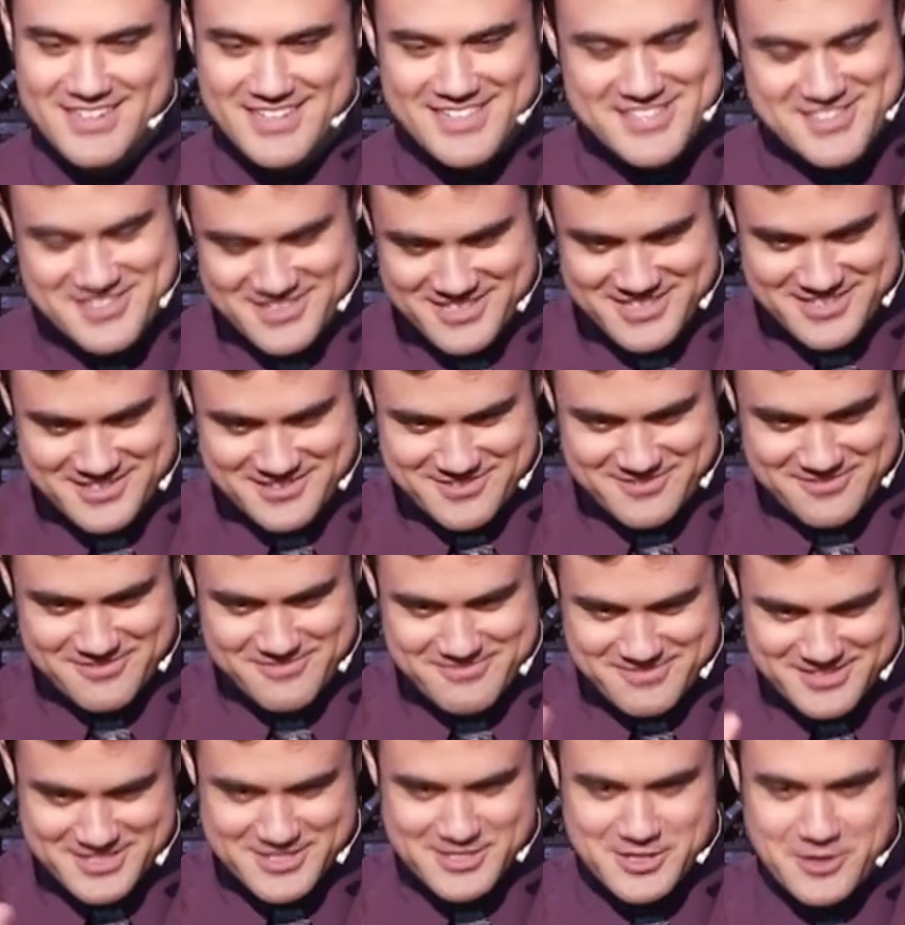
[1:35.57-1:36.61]
just
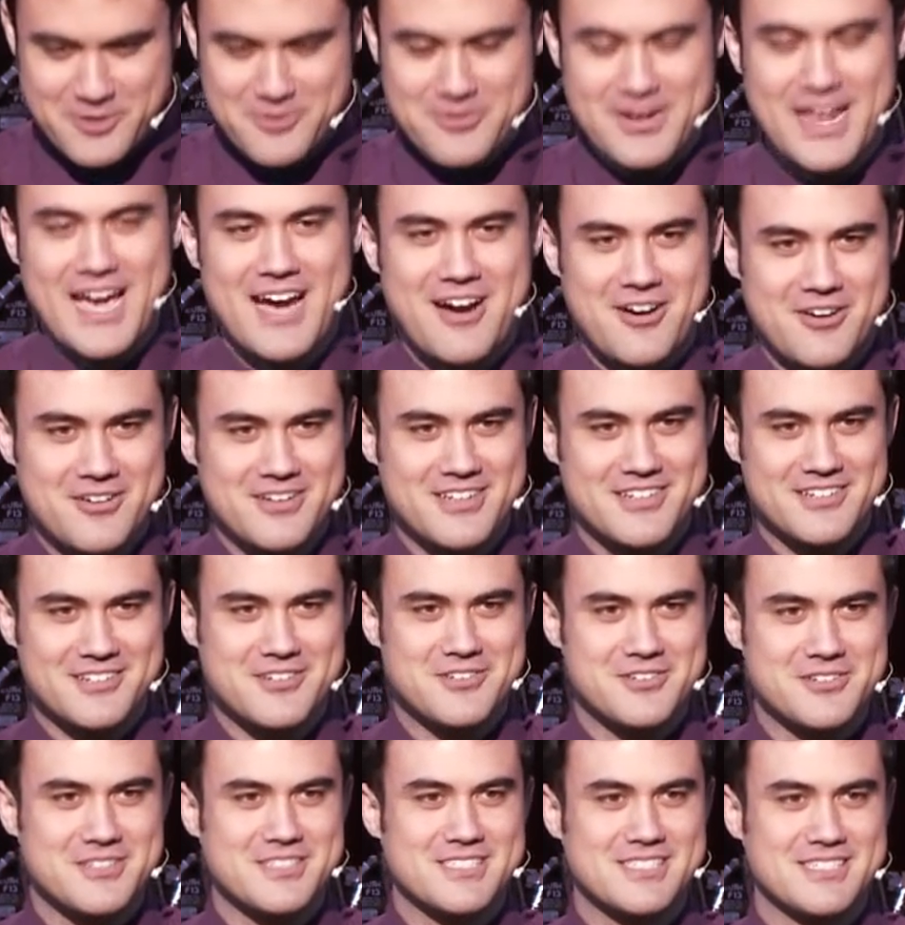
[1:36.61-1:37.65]
zone out and go
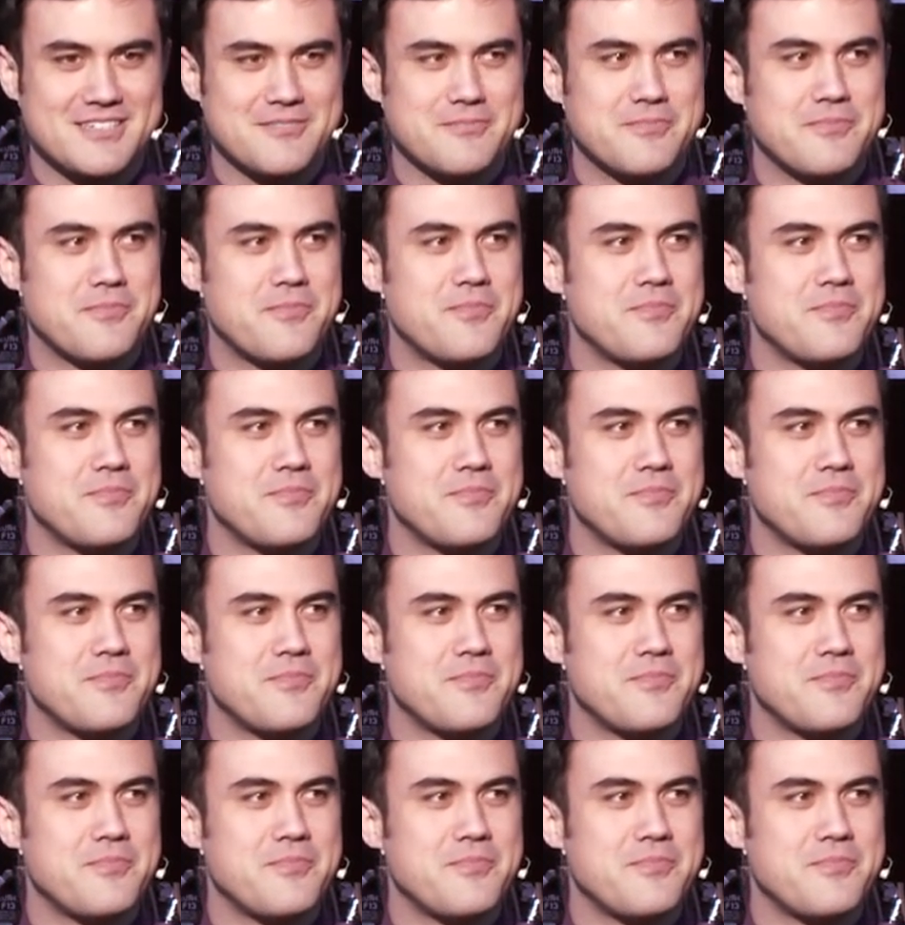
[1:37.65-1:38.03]
to sleep.